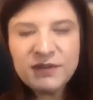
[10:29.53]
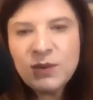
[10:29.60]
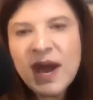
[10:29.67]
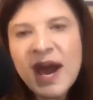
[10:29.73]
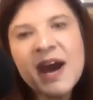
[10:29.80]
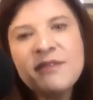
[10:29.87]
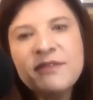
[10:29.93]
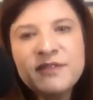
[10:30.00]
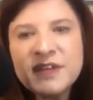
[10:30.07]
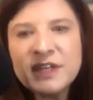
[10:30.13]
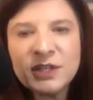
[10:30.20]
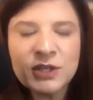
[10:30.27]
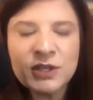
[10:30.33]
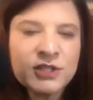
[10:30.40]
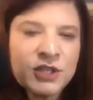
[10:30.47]
you have
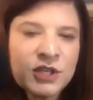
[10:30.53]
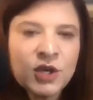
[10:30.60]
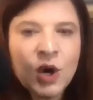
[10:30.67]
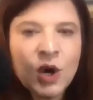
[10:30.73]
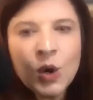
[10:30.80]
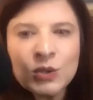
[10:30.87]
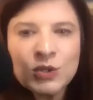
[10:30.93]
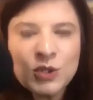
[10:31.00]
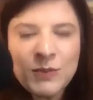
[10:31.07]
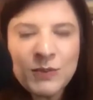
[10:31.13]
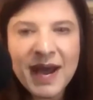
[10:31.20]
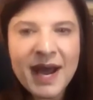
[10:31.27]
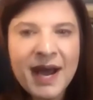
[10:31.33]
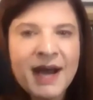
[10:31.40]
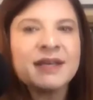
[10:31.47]
fear, it's going to hold you
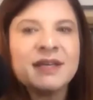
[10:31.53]
back.